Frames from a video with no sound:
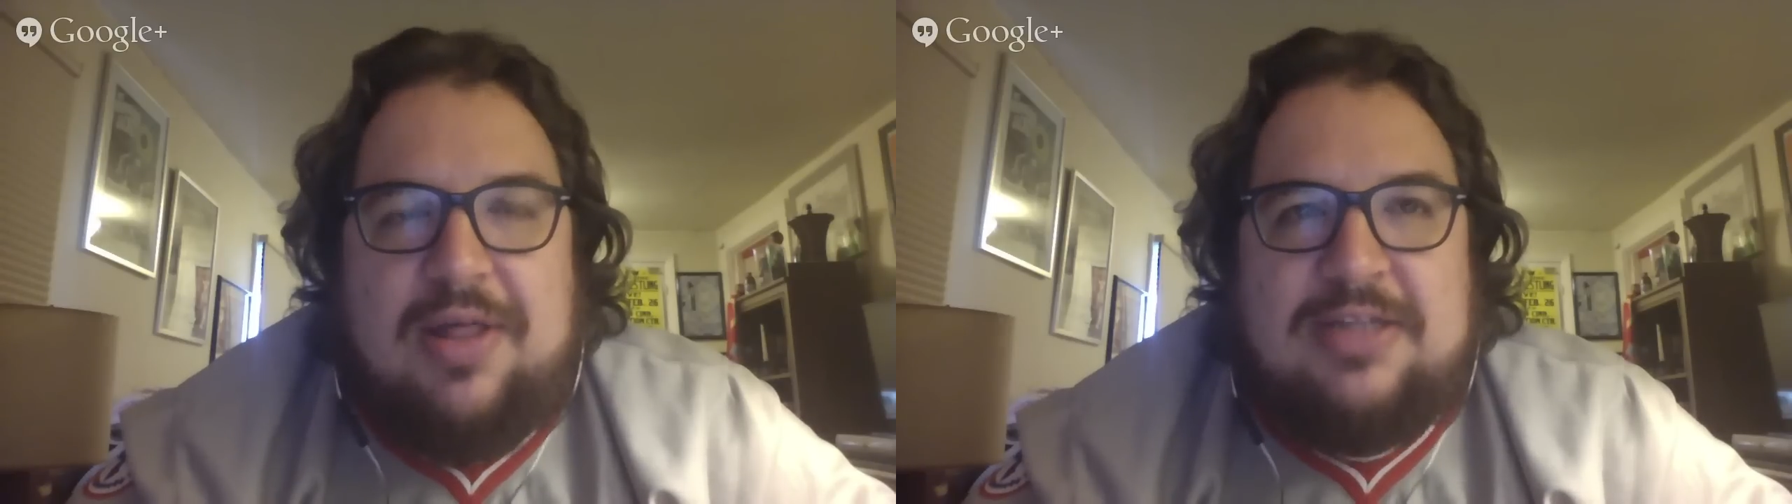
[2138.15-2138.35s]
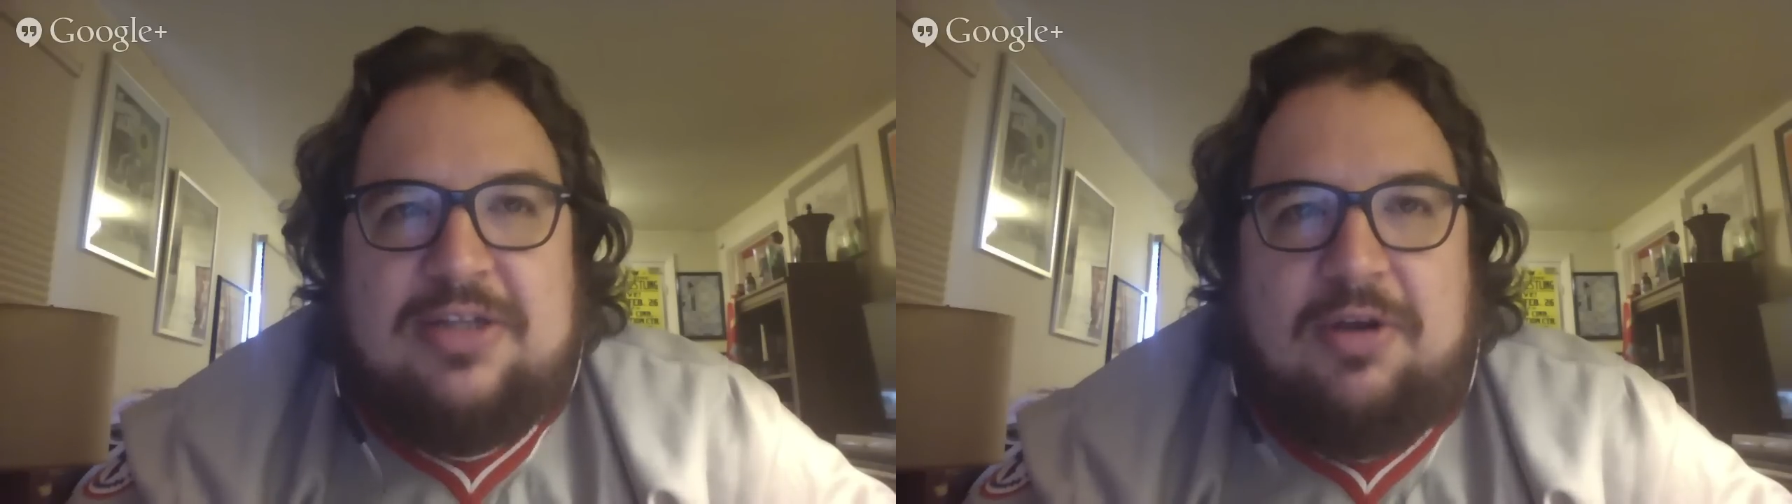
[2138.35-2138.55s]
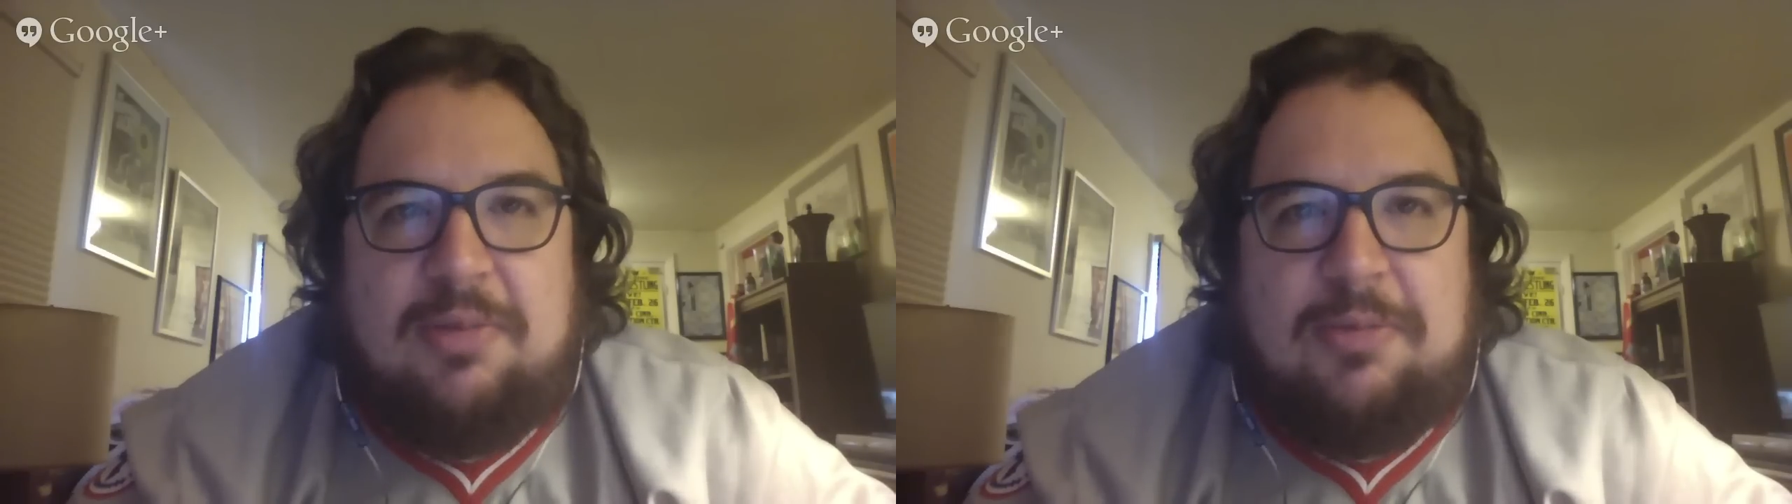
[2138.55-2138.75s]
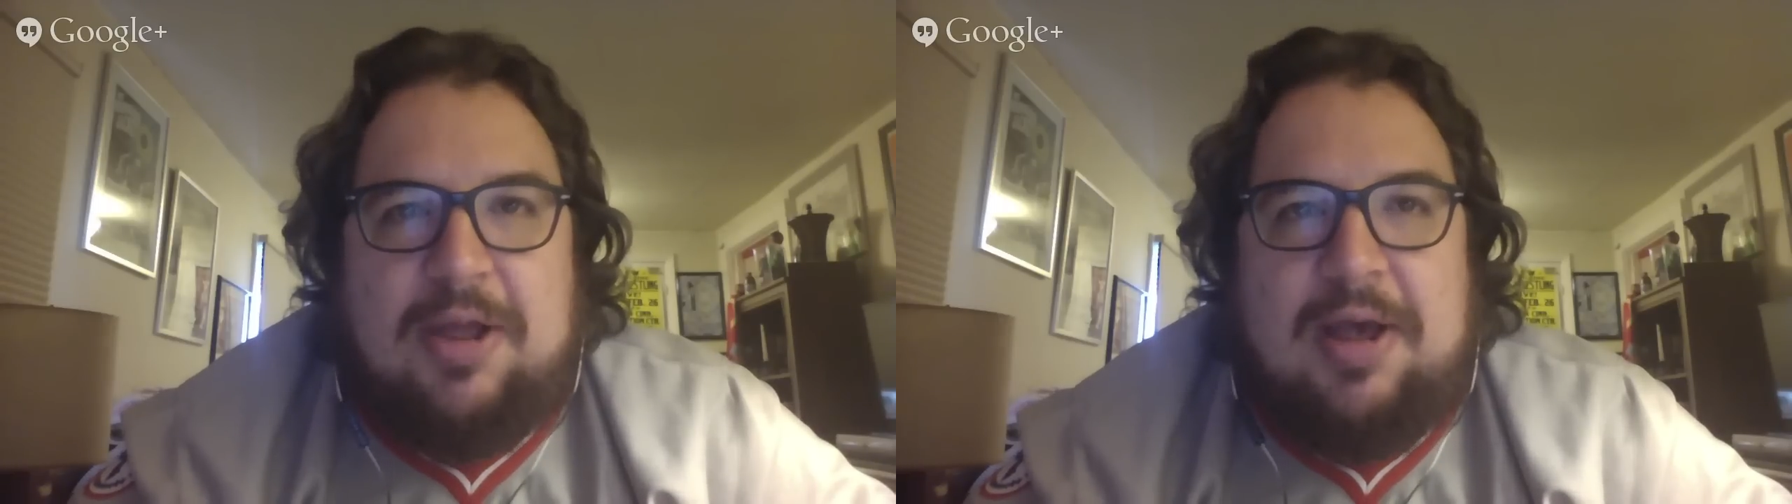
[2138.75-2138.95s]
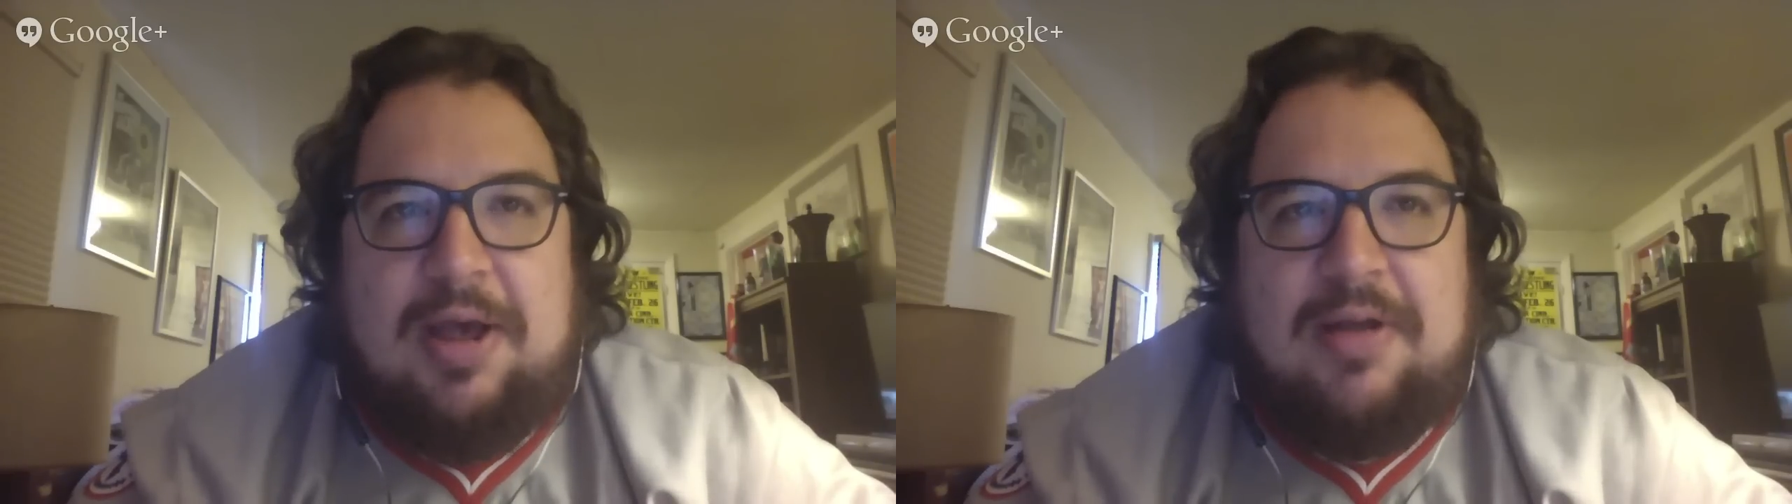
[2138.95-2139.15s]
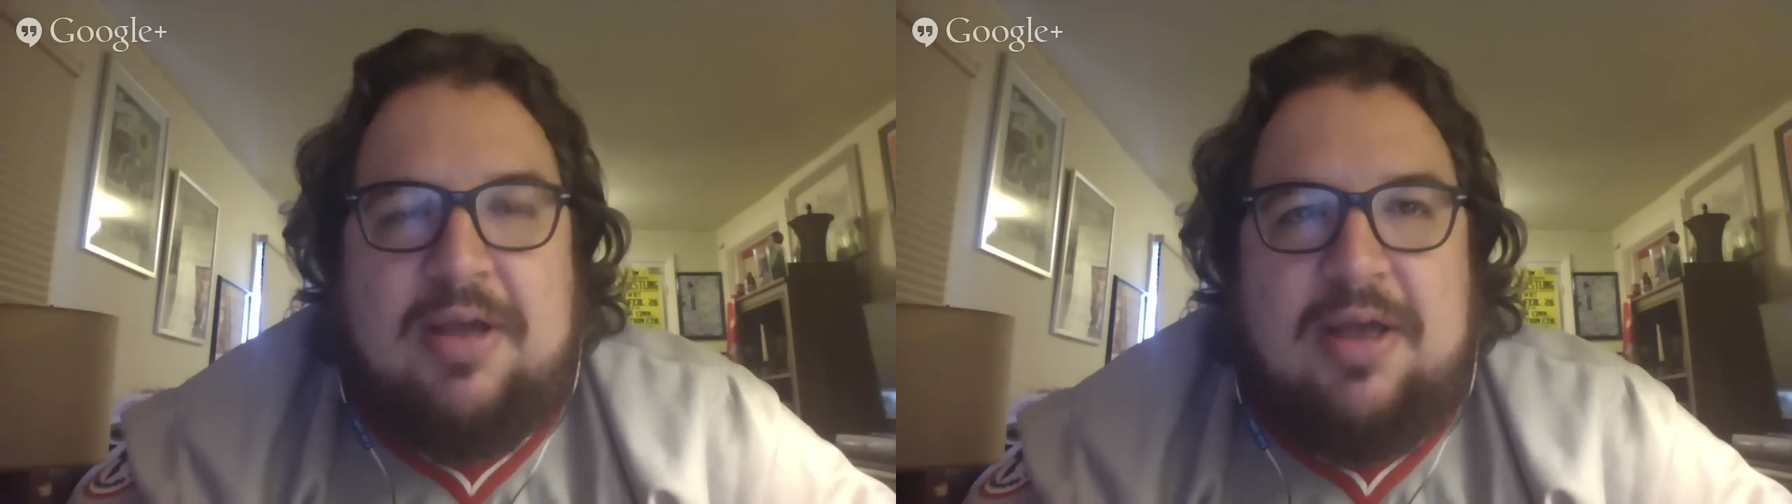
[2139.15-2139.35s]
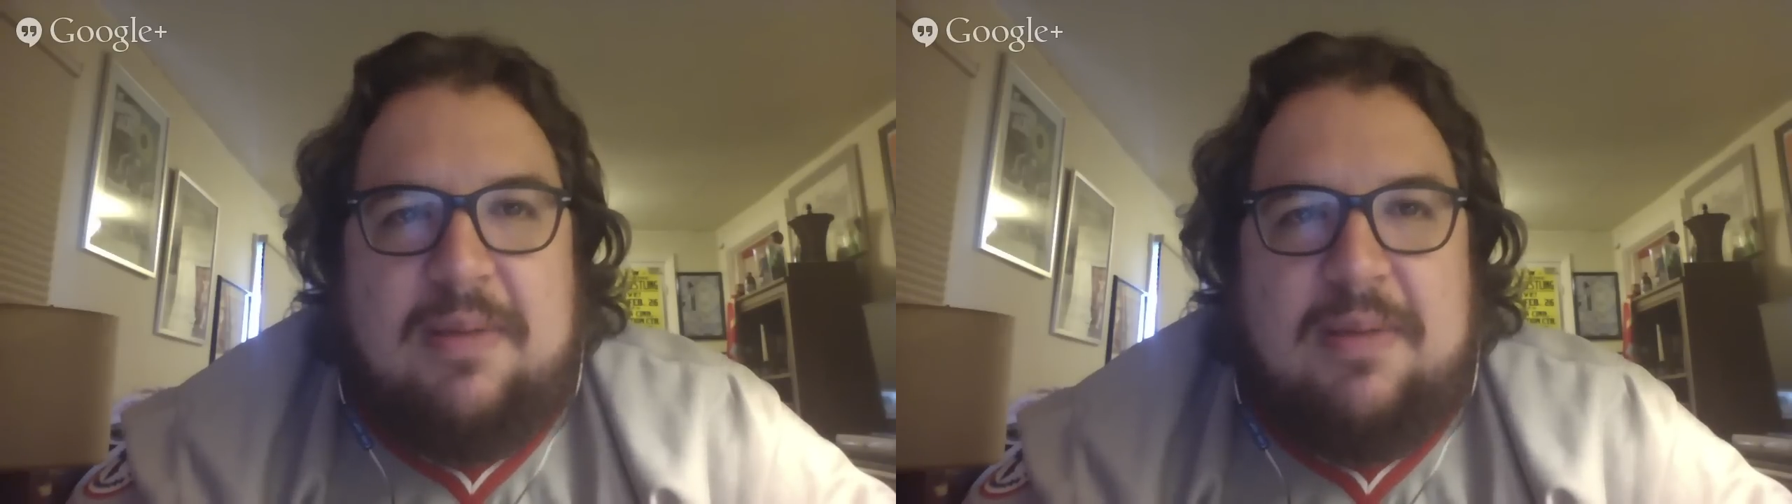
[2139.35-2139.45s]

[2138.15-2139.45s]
that's all going to play out.